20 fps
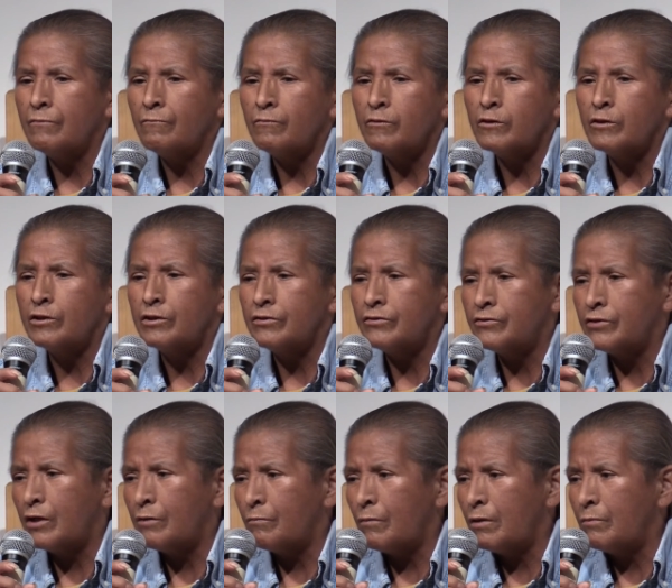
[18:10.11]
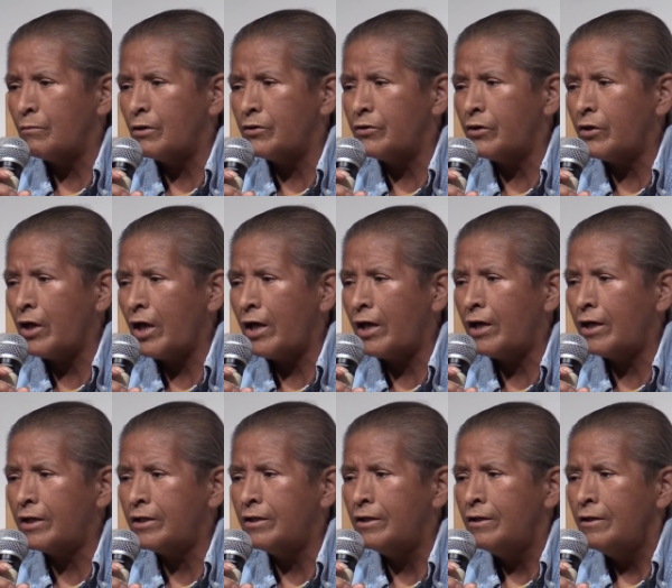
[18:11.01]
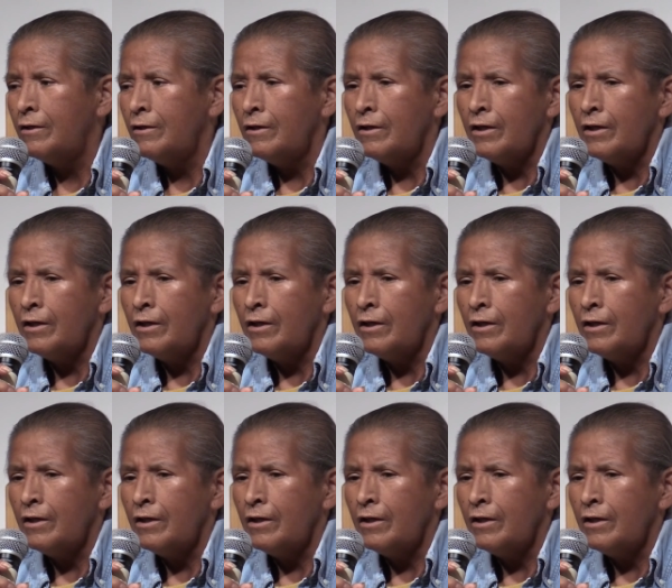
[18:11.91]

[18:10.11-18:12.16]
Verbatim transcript: influence that my mother had.